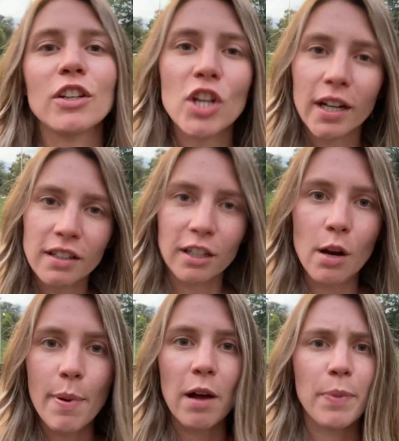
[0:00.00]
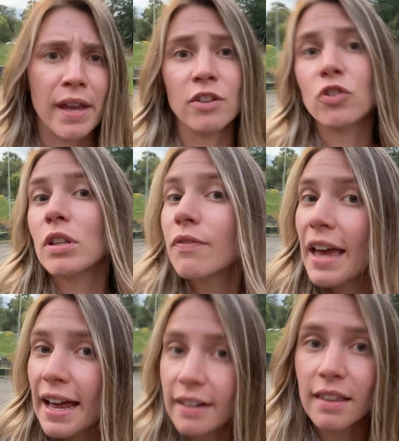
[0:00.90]
check out their about page, see if they
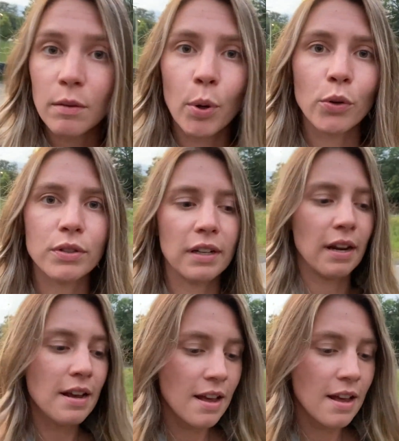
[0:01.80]
had anything posted,